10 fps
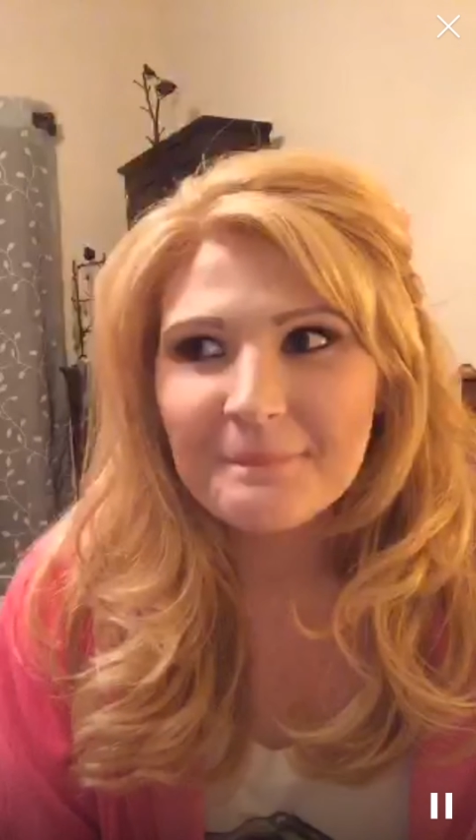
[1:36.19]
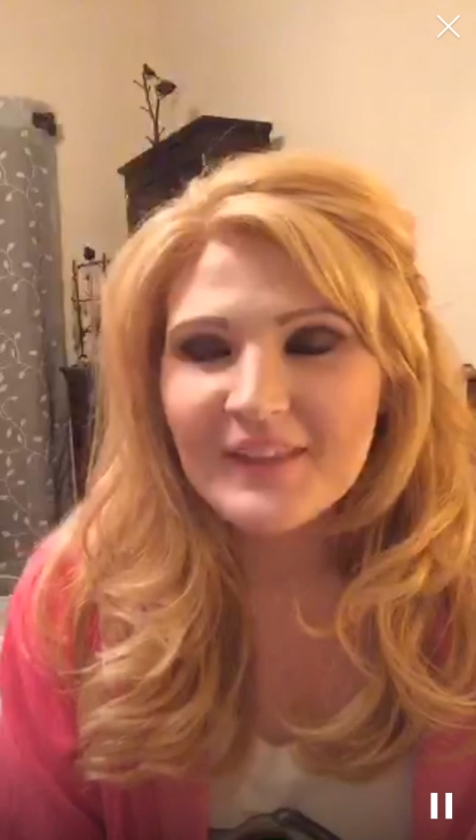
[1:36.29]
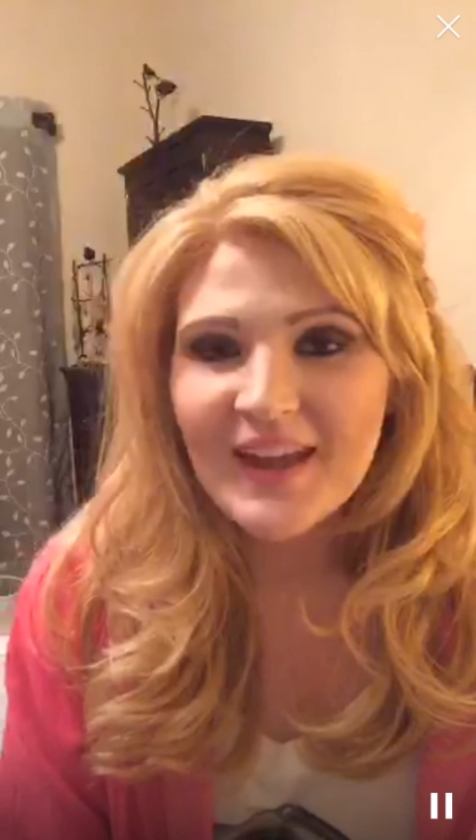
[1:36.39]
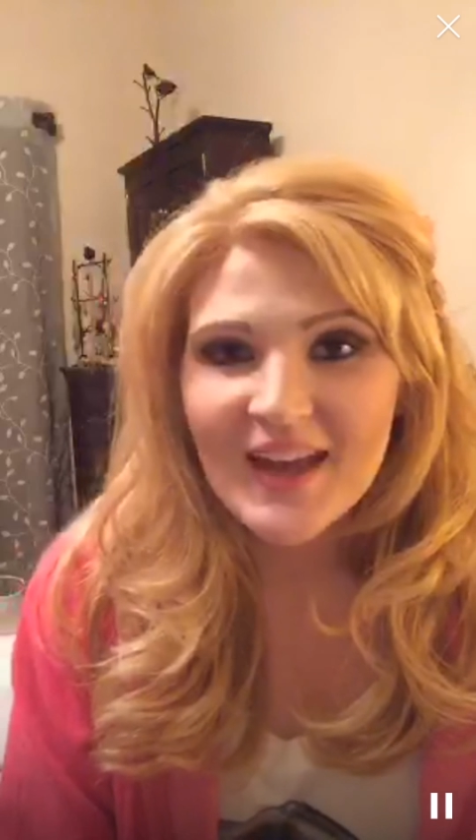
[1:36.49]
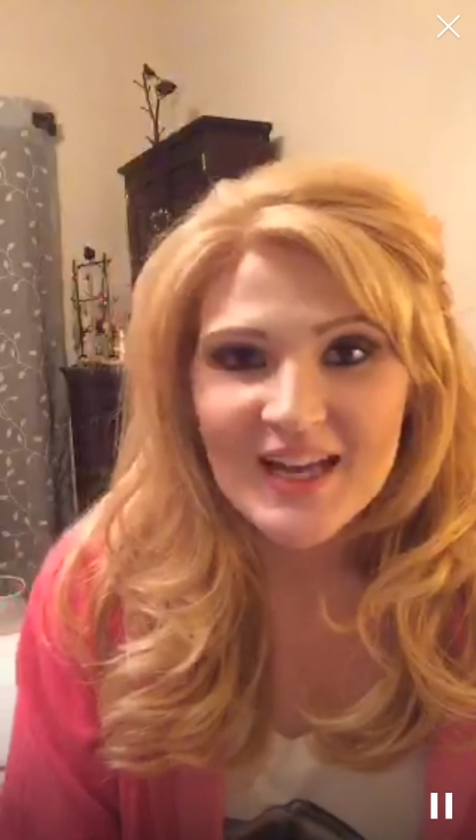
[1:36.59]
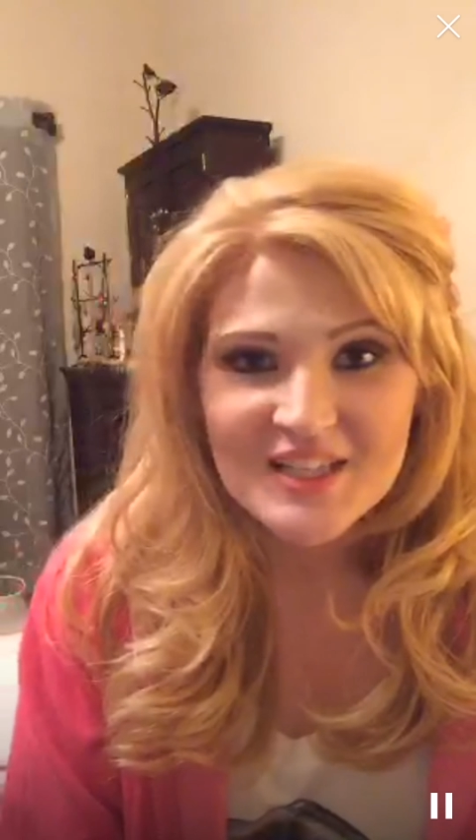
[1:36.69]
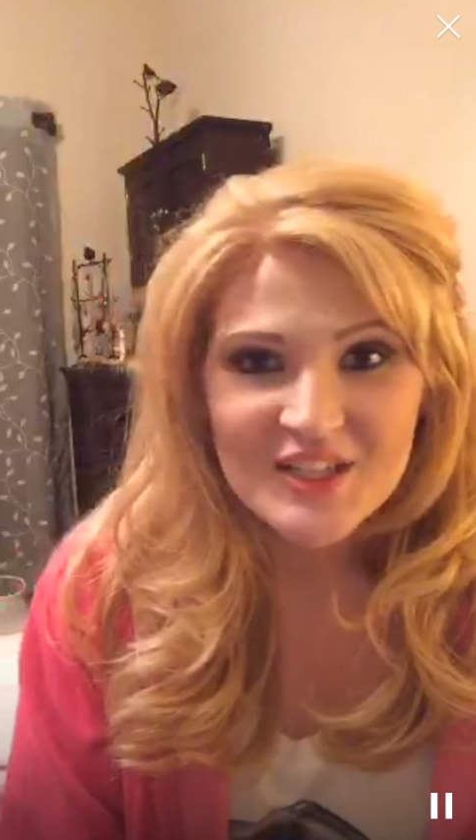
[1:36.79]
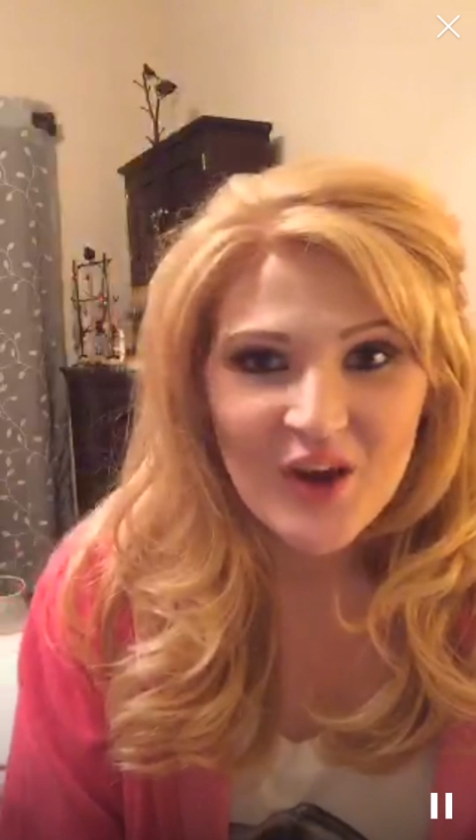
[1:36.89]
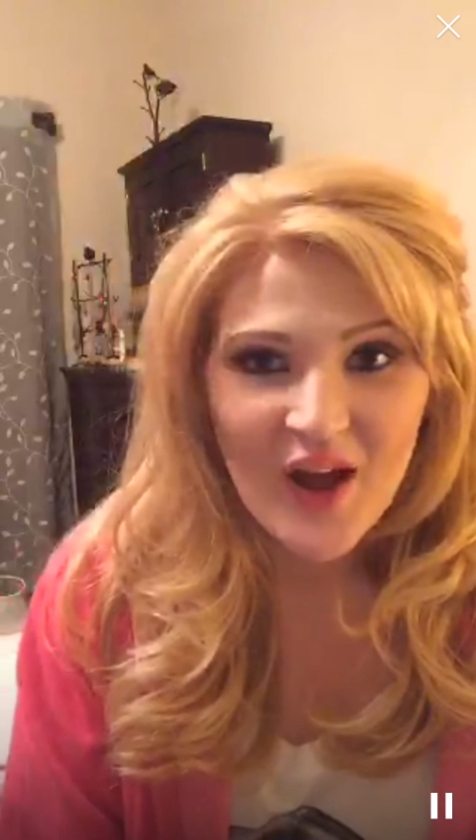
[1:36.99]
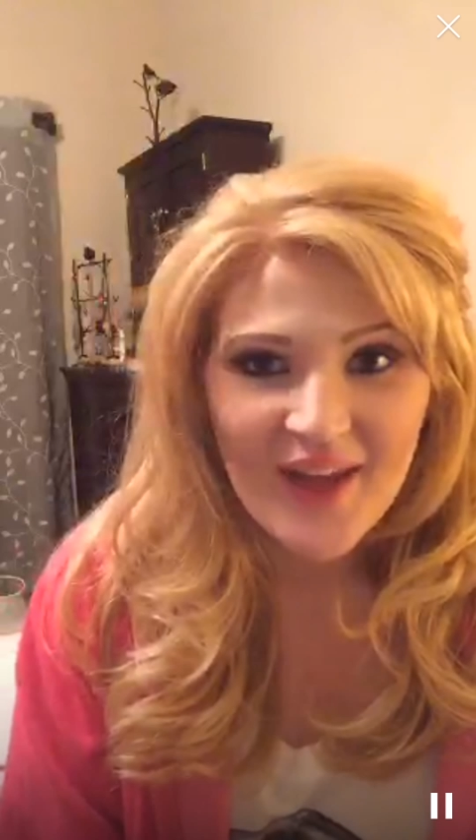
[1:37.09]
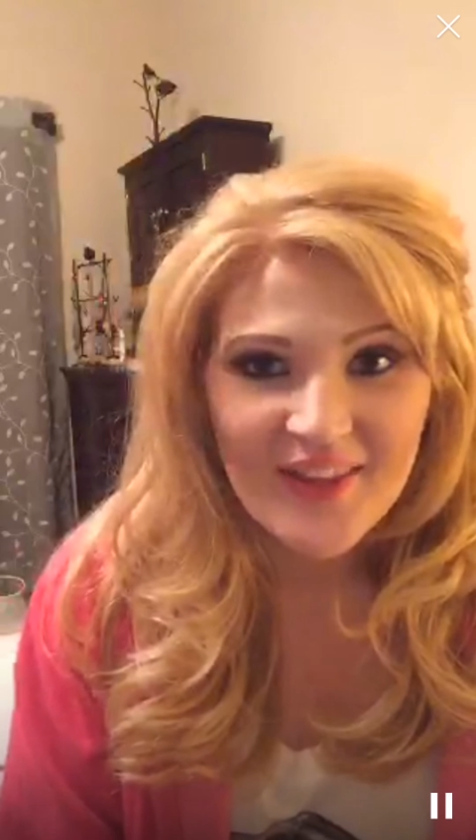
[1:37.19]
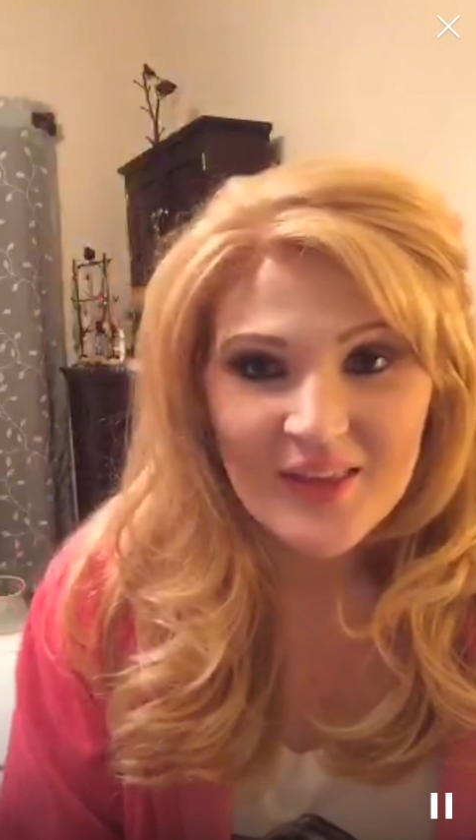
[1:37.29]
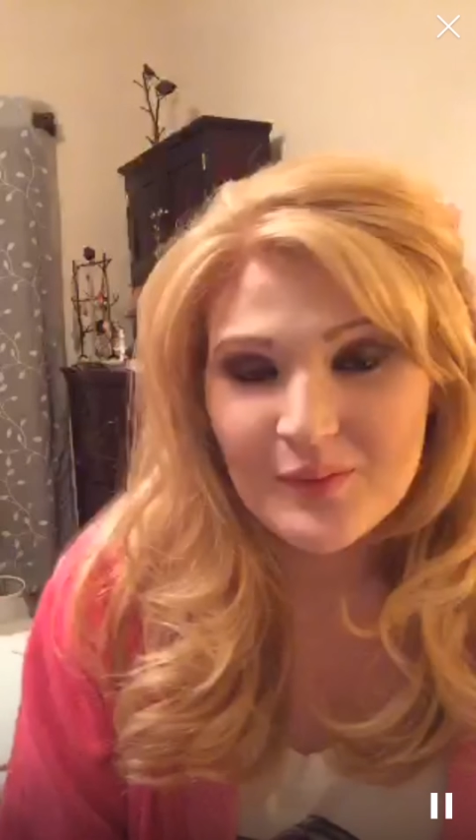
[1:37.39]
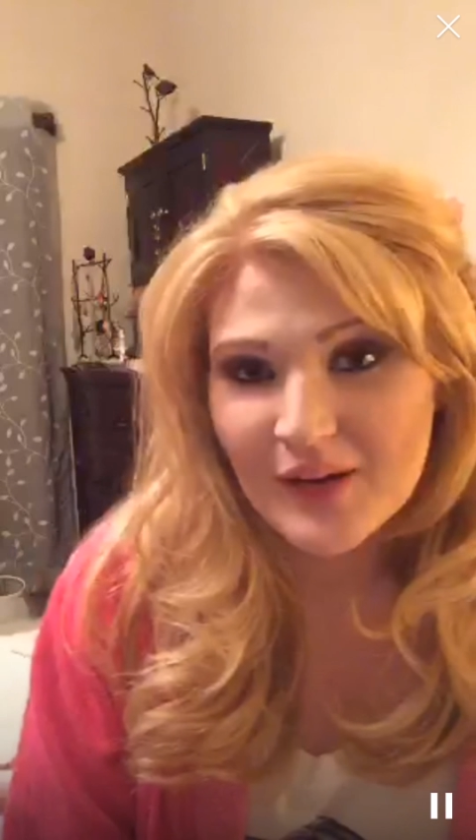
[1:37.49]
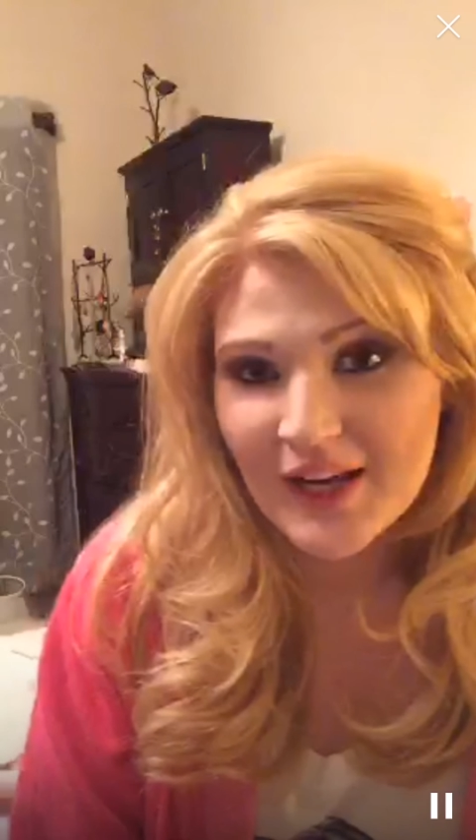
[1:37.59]
yeah, so I,
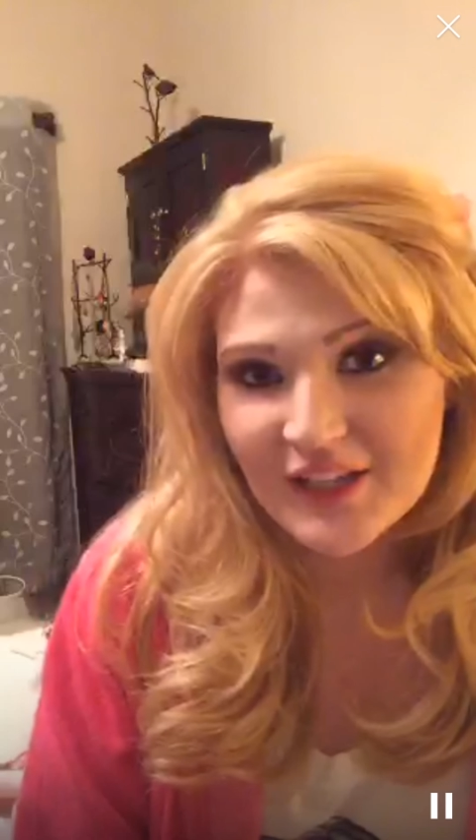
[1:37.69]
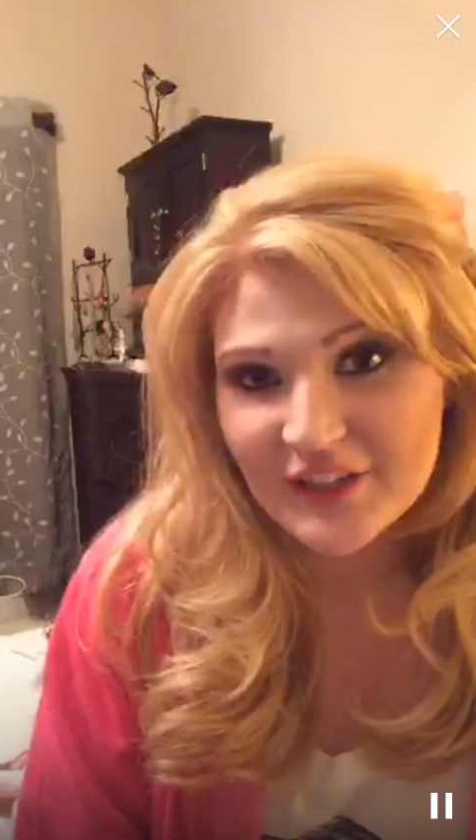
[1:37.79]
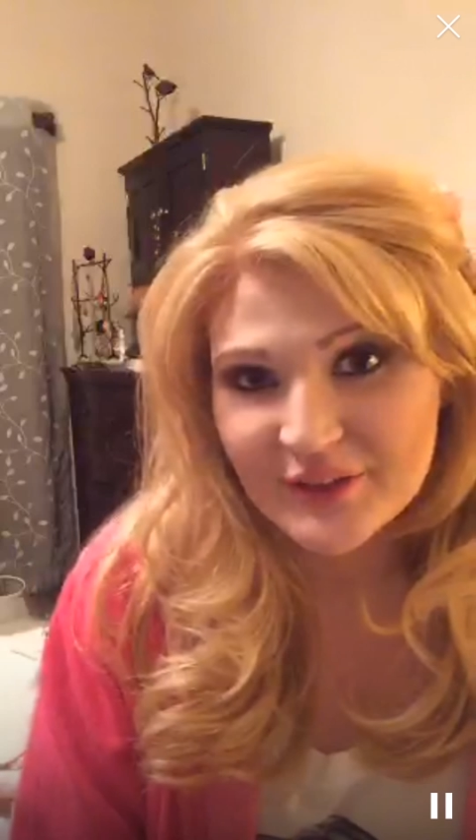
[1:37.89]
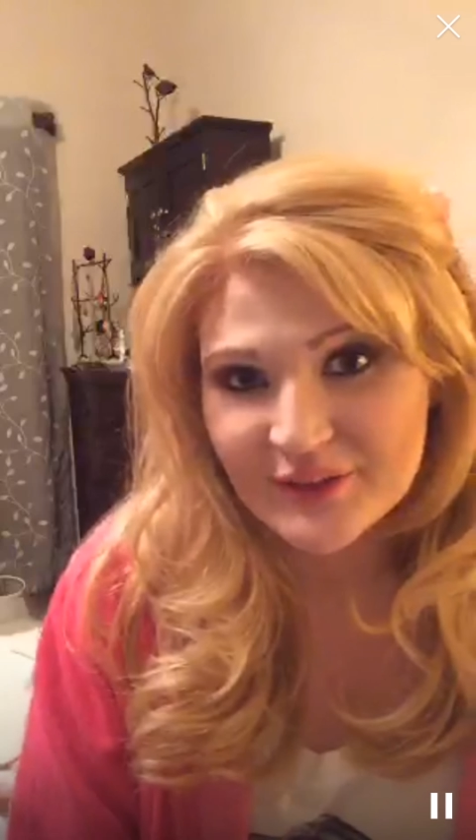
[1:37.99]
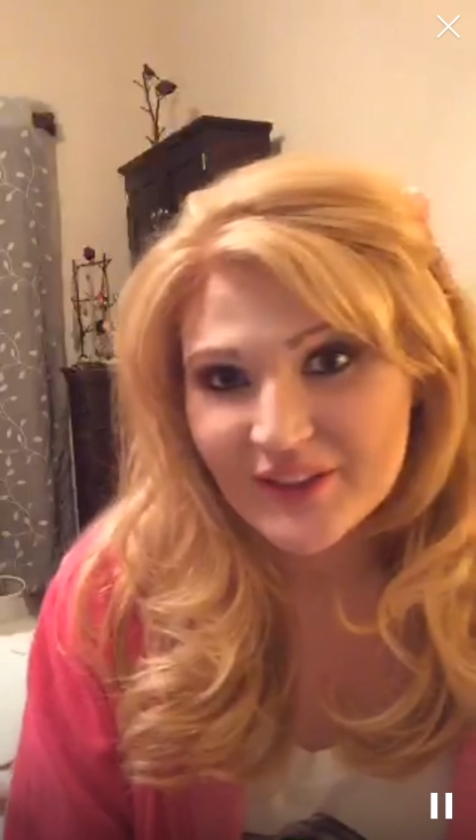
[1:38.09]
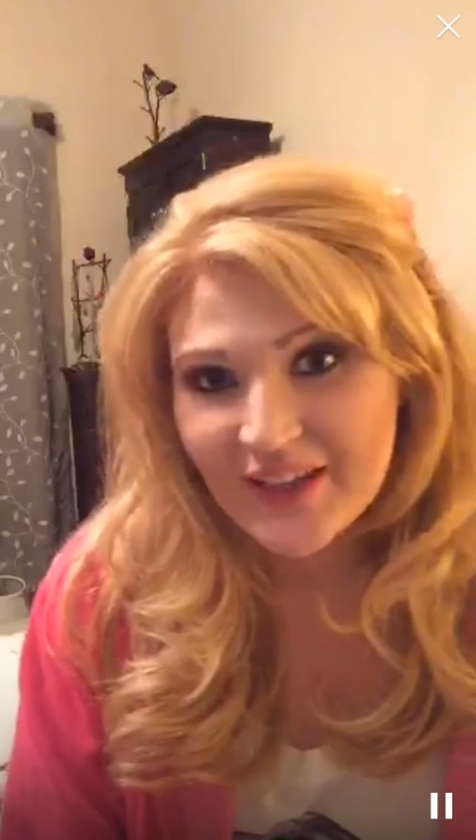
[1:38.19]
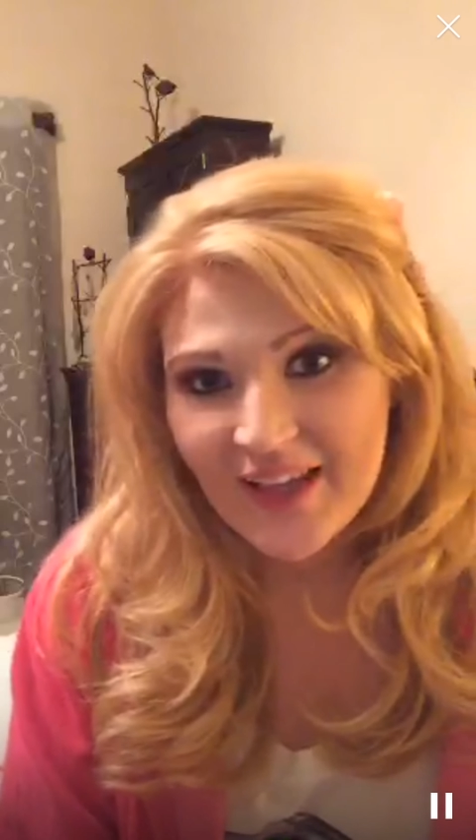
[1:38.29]
that's what I do.